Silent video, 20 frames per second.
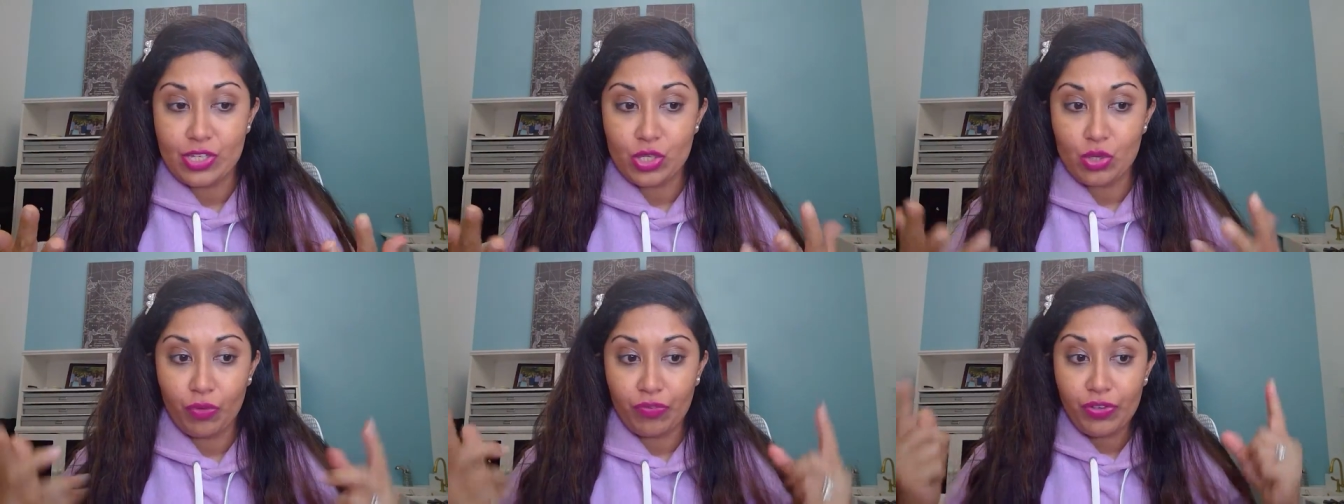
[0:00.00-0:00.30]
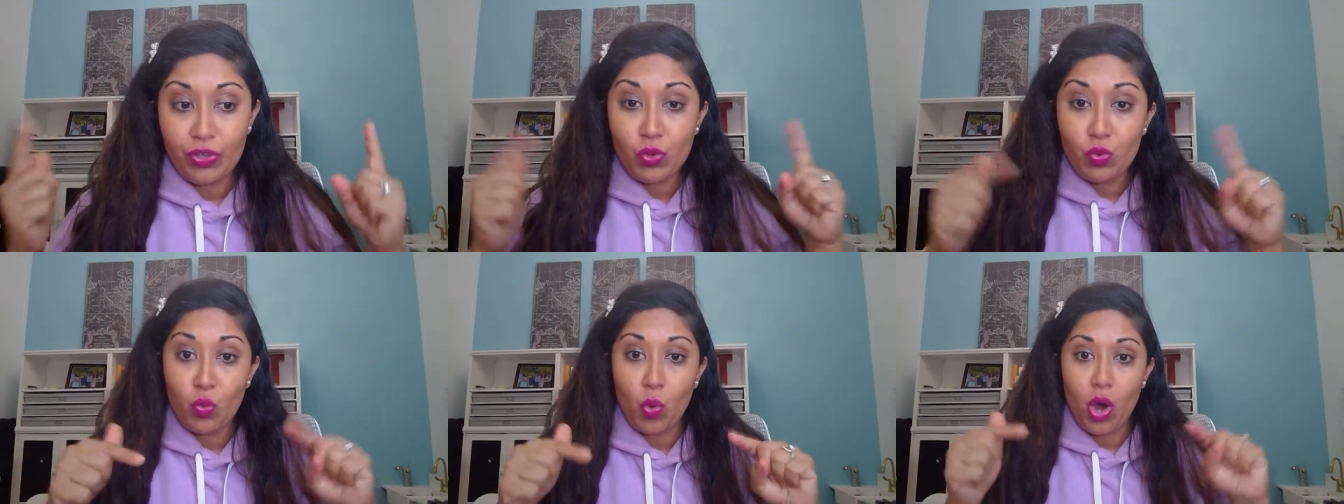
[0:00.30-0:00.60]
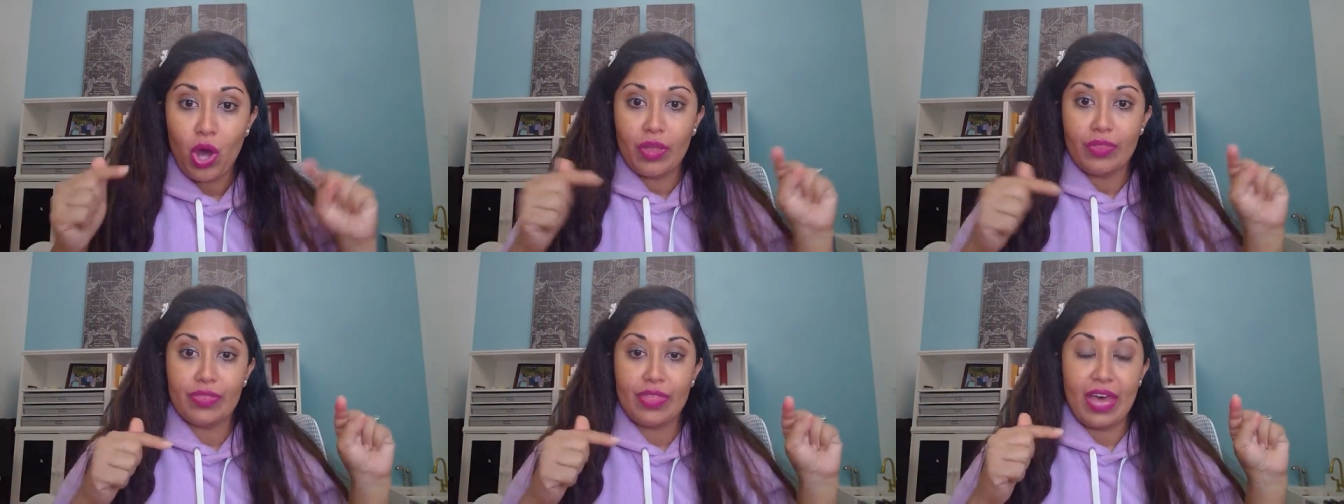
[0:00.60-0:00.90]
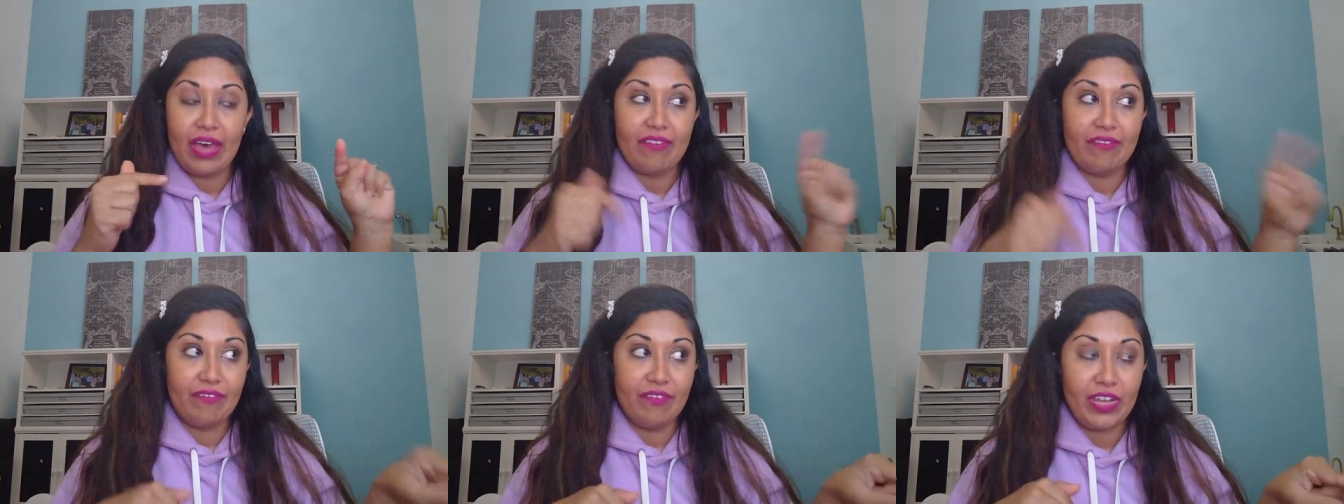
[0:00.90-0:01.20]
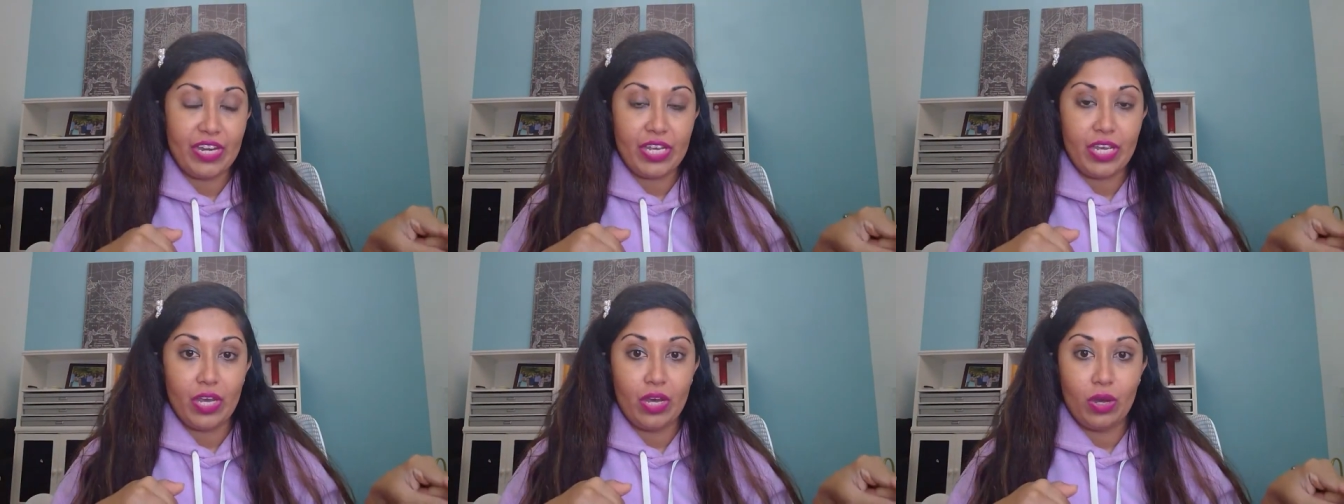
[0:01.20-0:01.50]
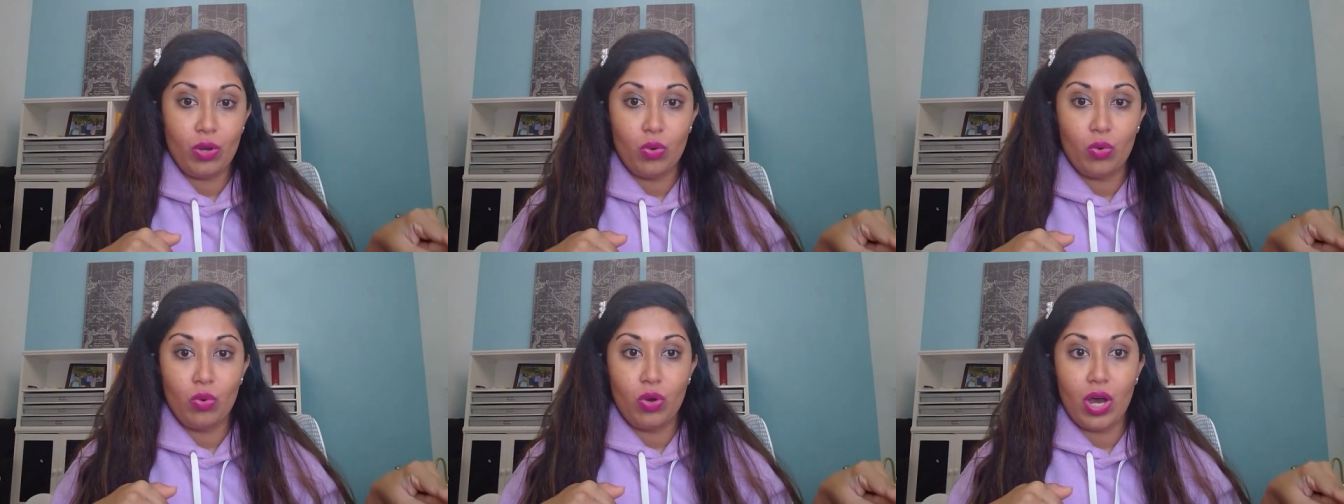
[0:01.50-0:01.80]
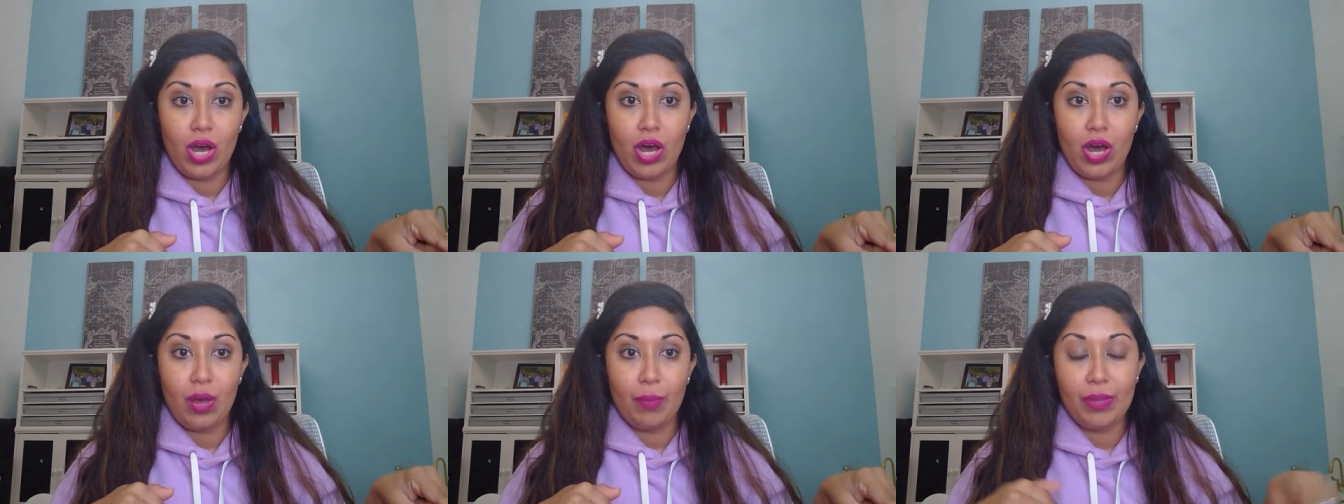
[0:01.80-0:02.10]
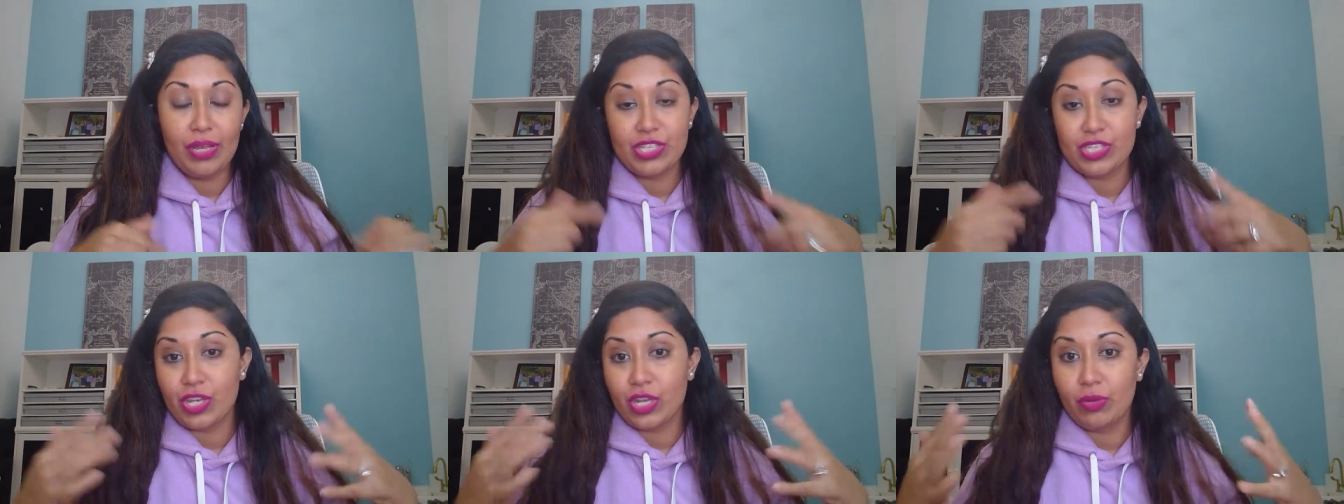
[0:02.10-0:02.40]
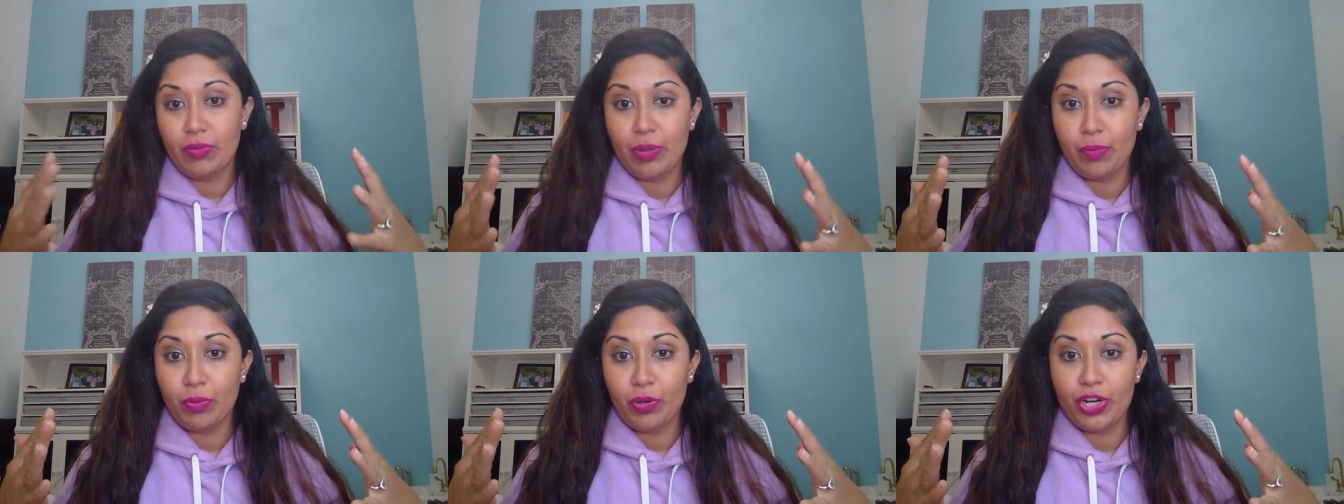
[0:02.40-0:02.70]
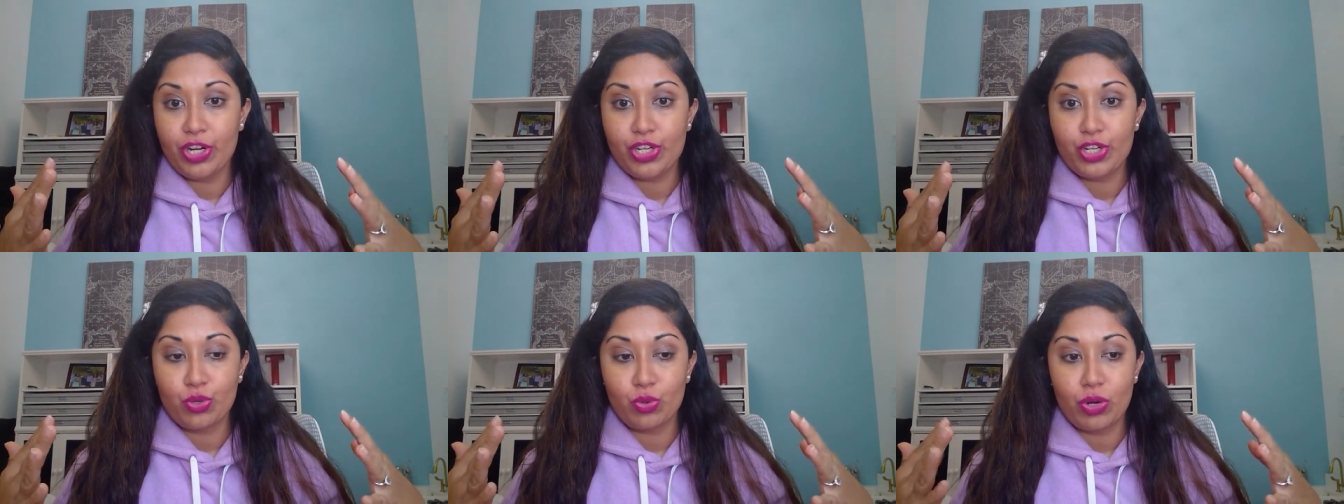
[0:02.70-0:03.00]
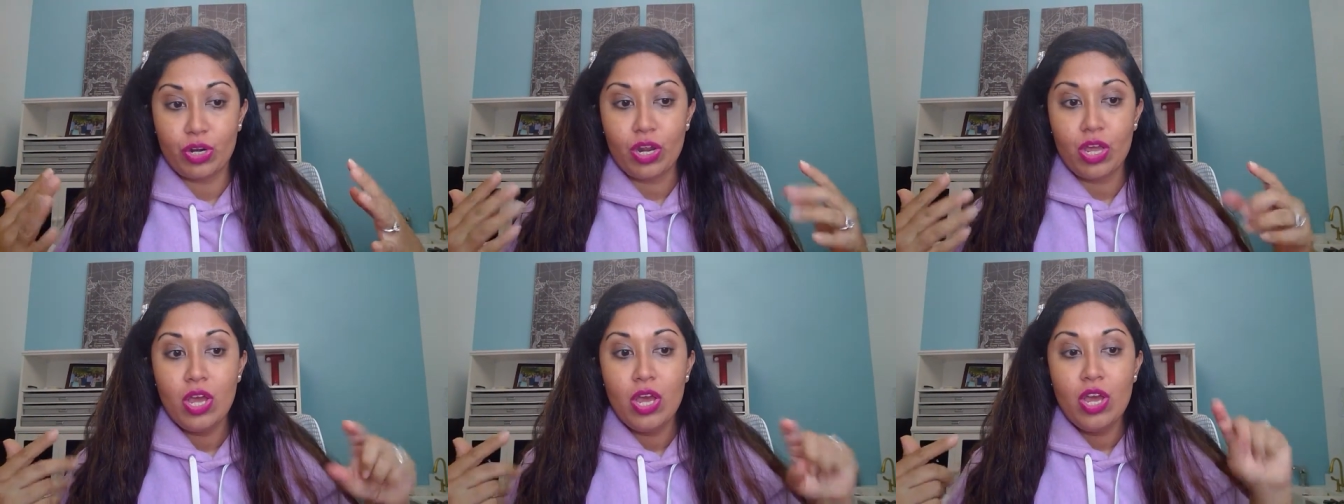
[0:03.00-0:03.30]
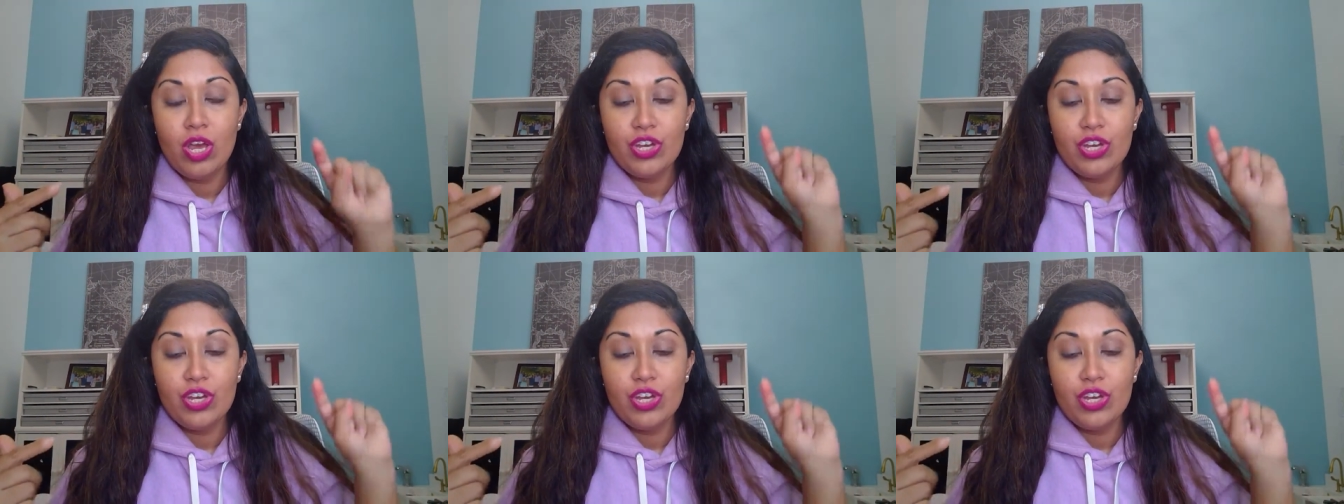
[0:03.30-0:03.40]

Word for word: So if you want that video, um, it's going to be pretty short.